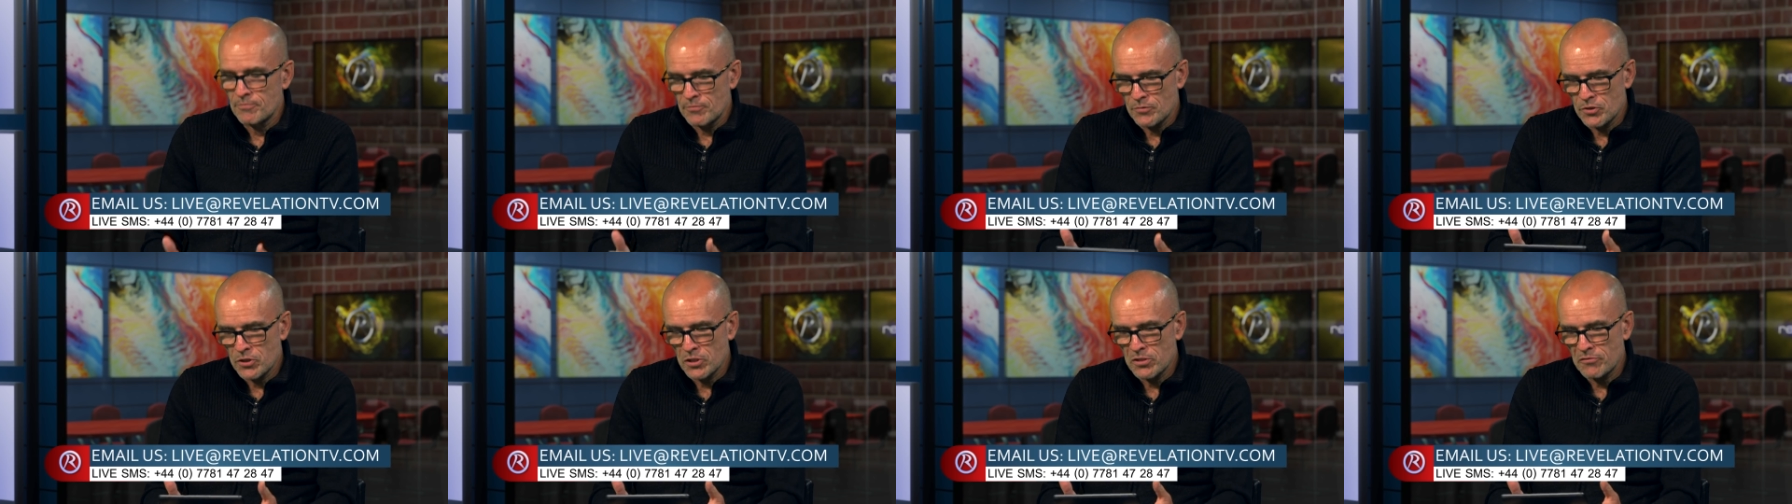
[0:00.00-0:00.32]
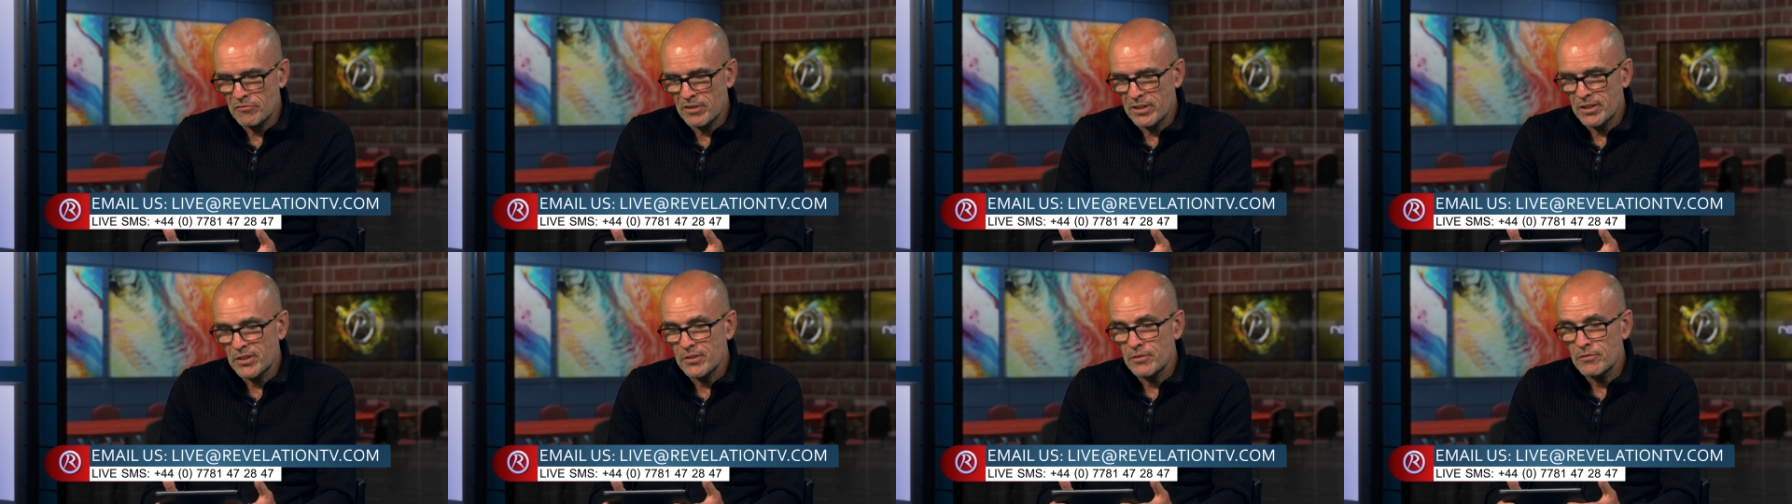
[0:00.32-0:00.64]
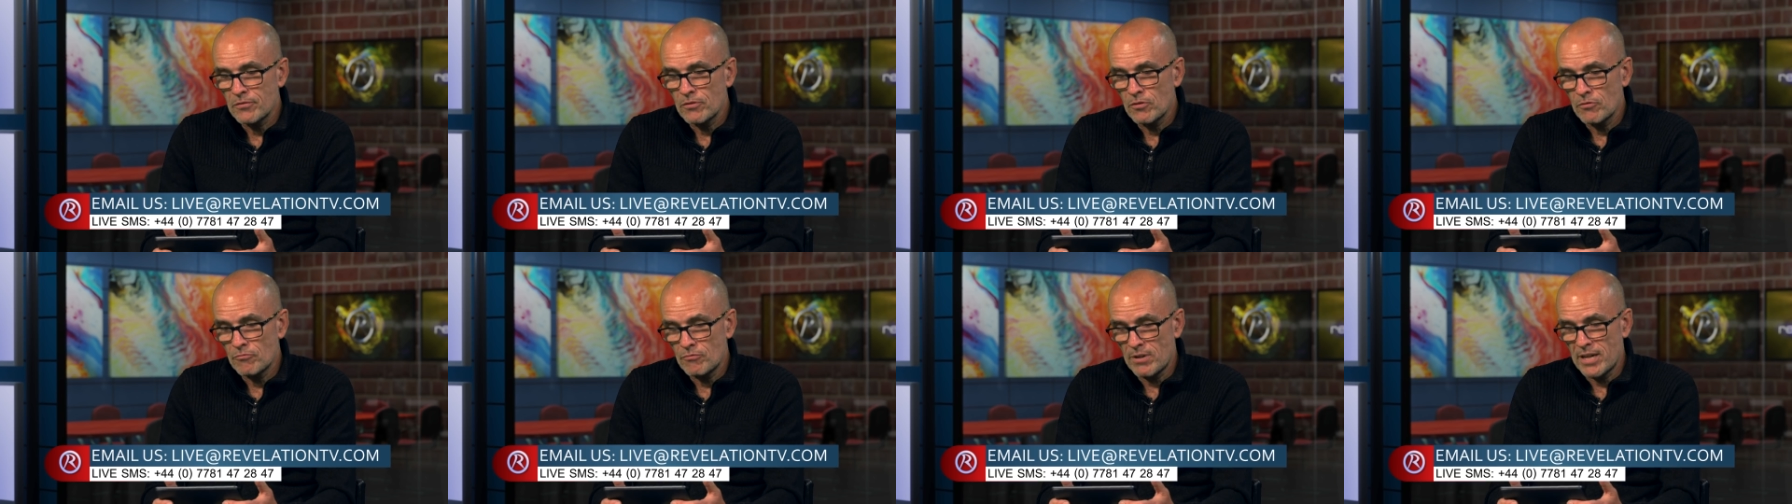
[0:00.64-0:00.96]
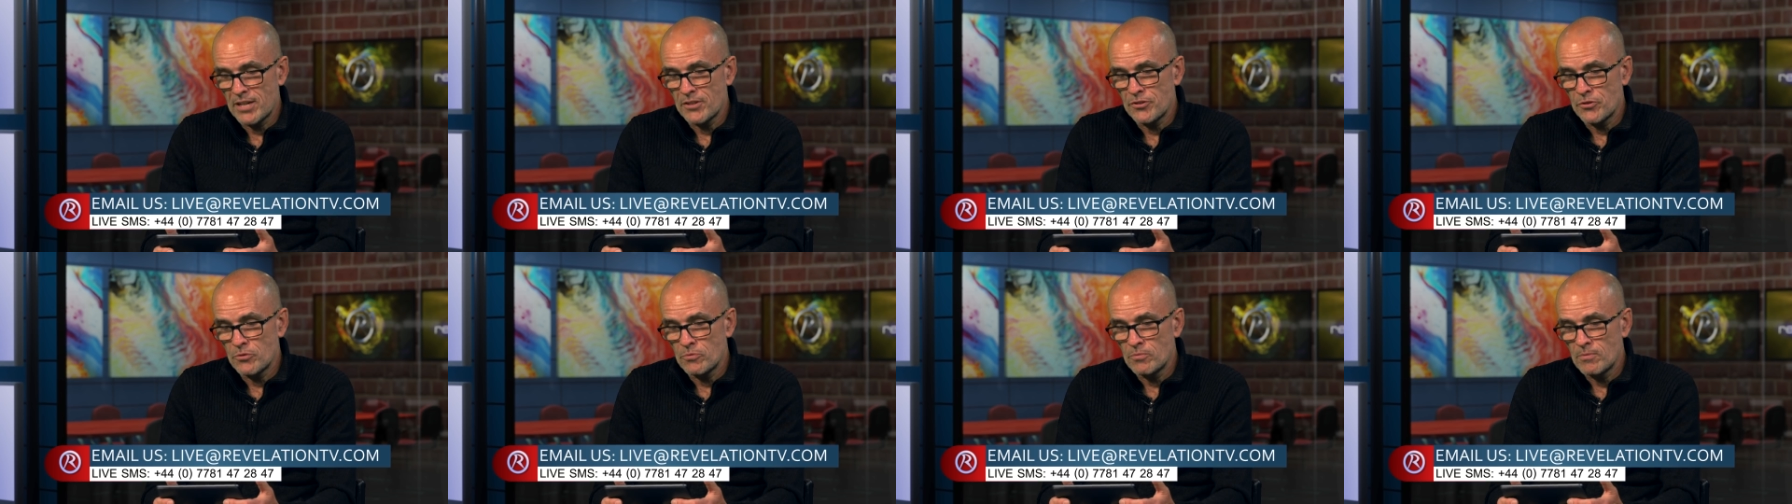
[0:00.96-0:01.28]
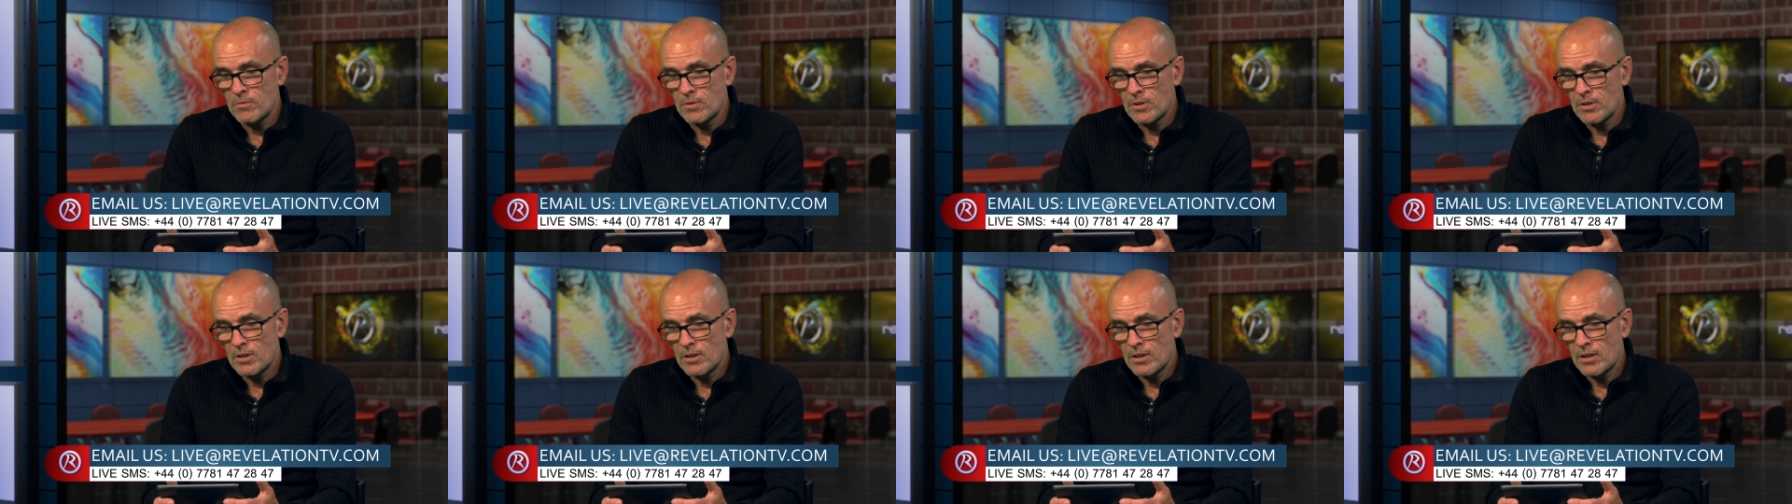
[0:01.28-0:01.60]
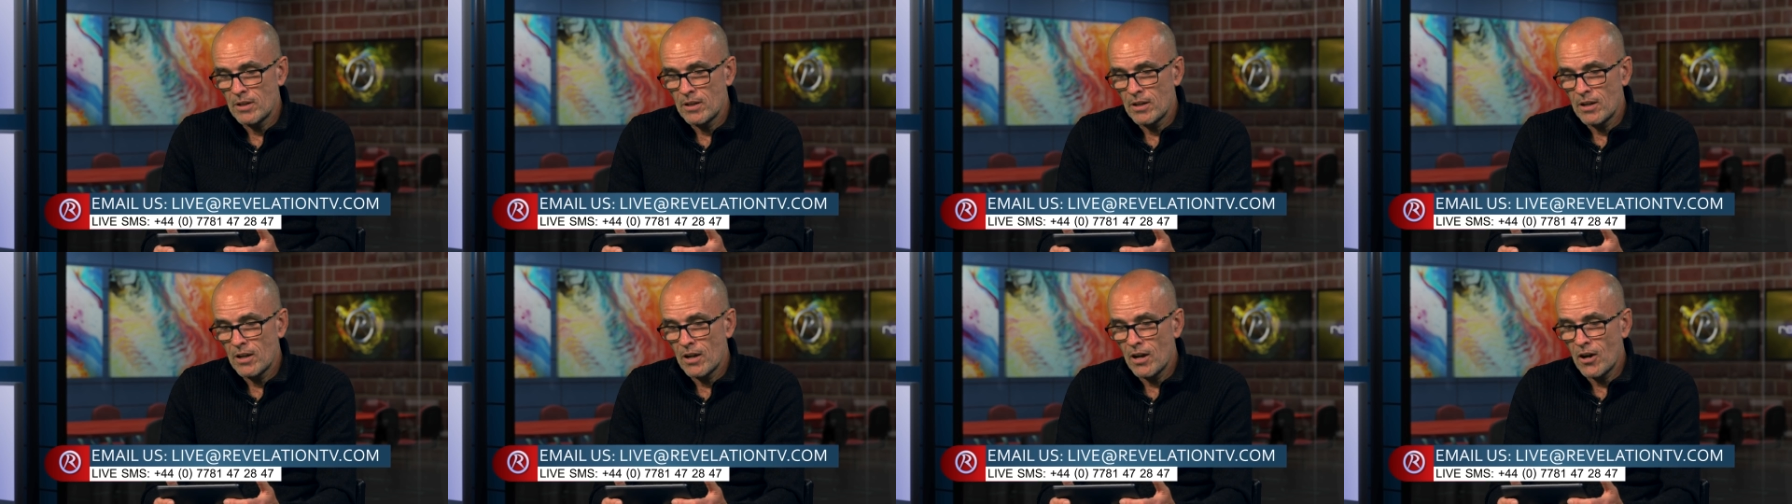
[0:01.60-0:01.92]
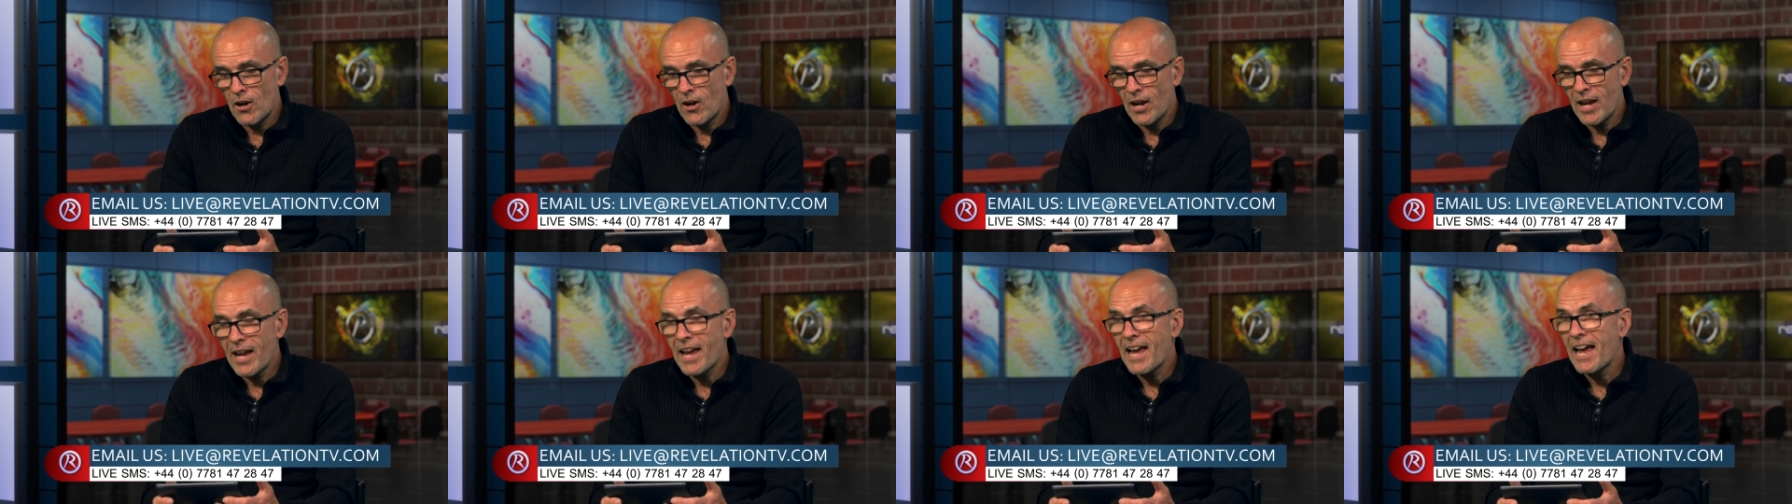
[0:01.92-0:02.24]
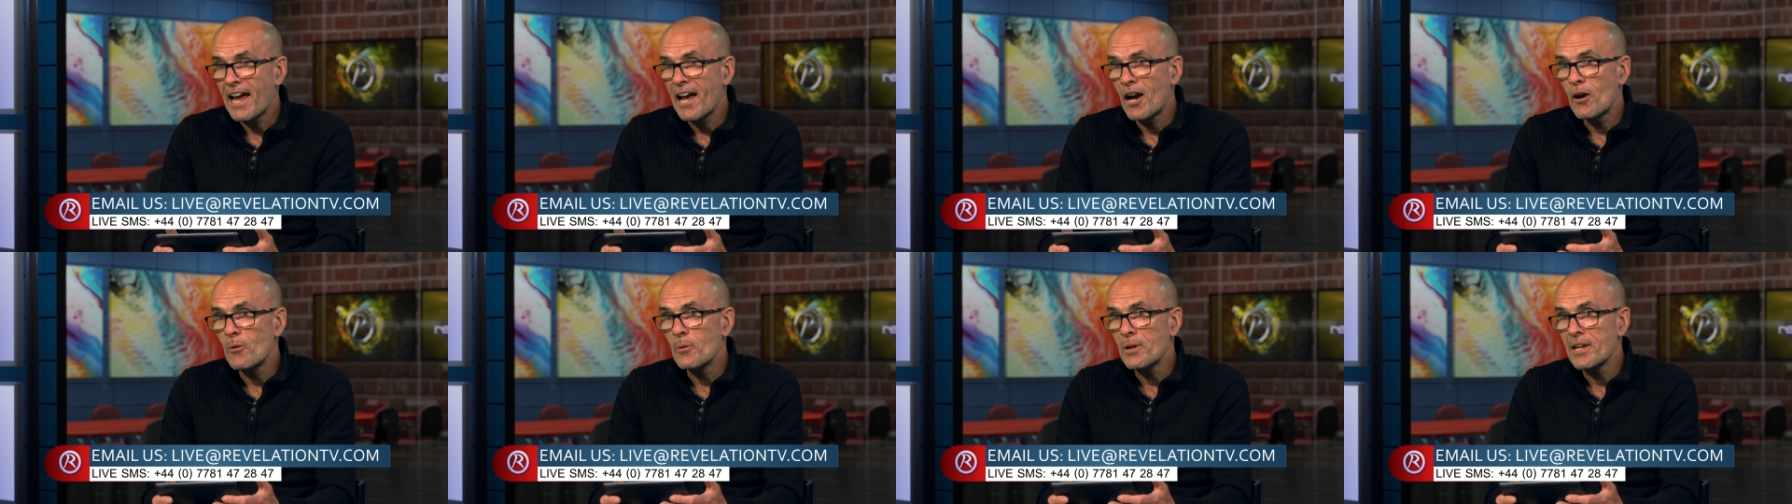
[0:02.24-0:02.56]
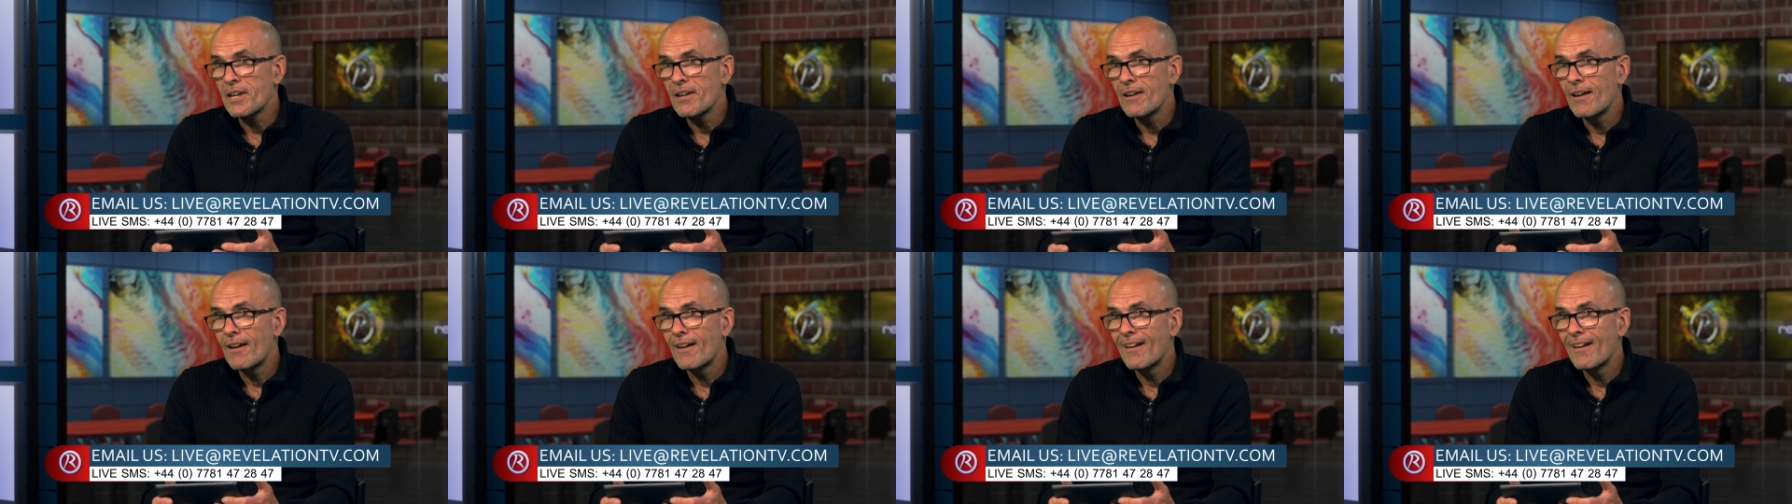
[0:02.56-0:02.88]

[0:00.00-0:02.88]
just think of Rachel. Hi, Howie